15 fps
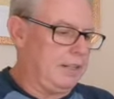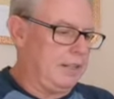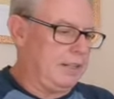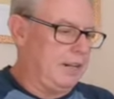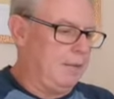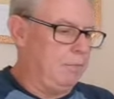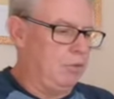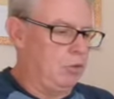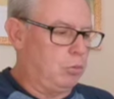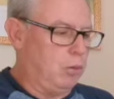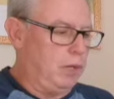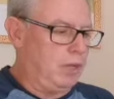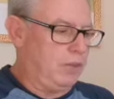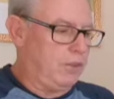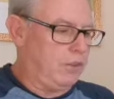Comes
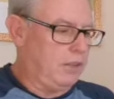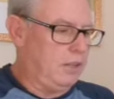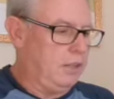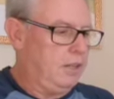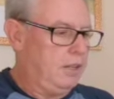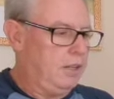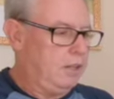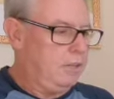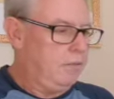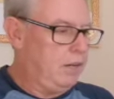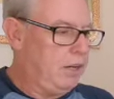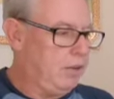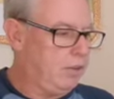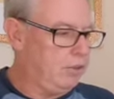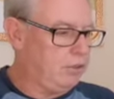with
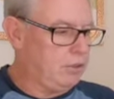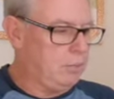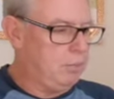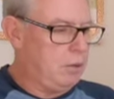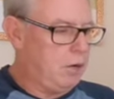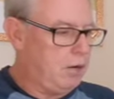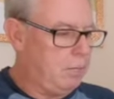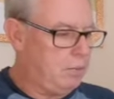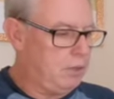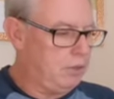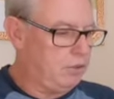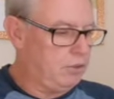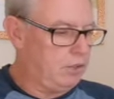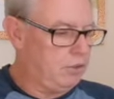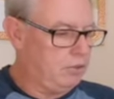various
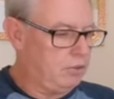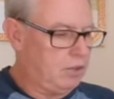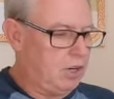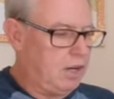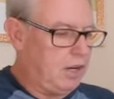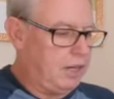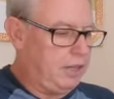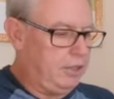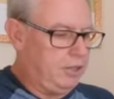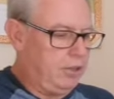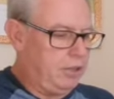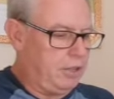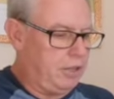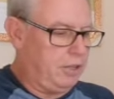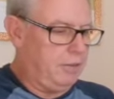compartments inside.
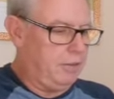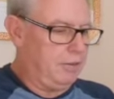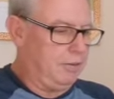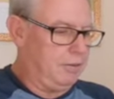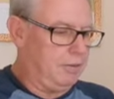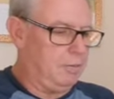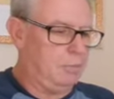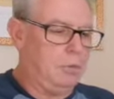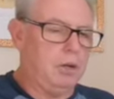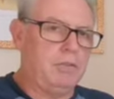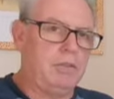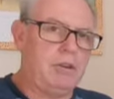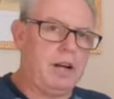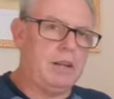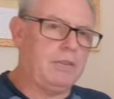You can move
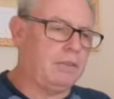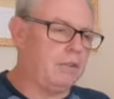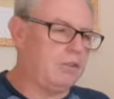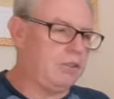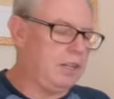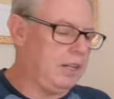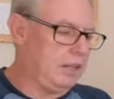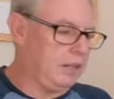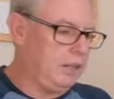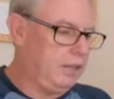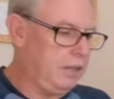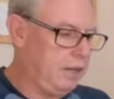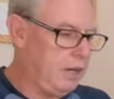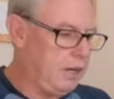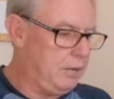around the stick,
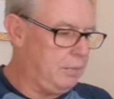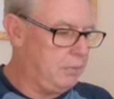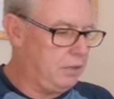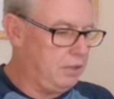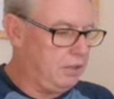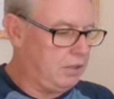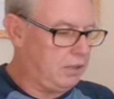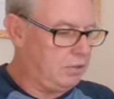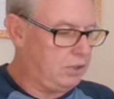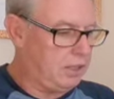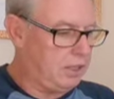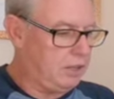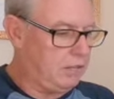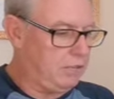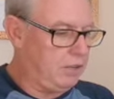the
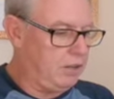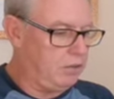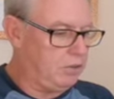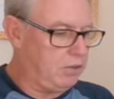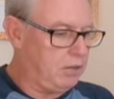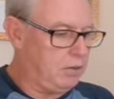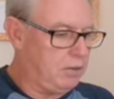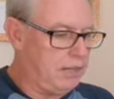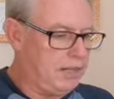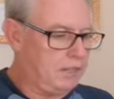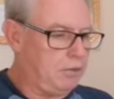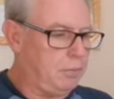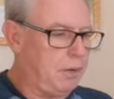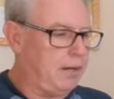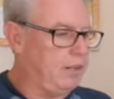Velcro there,
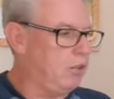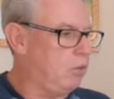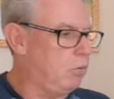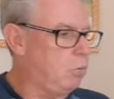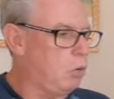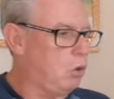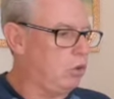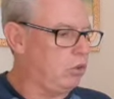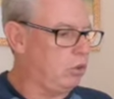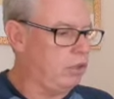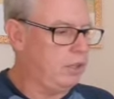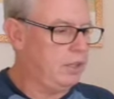depending on what